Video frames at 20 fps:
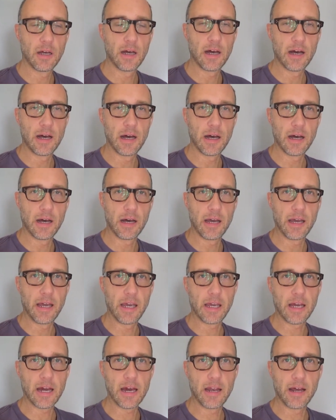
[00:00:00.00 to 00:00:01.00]

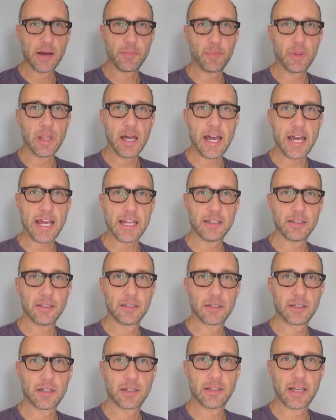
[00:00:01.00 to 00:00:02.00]
I got up late
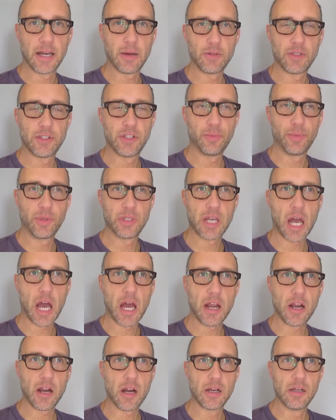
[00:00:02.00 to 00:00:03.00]
because I was super
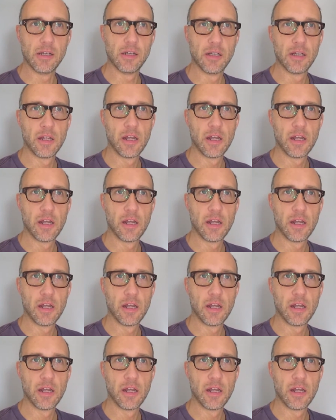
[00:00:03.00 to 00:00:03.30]
tired.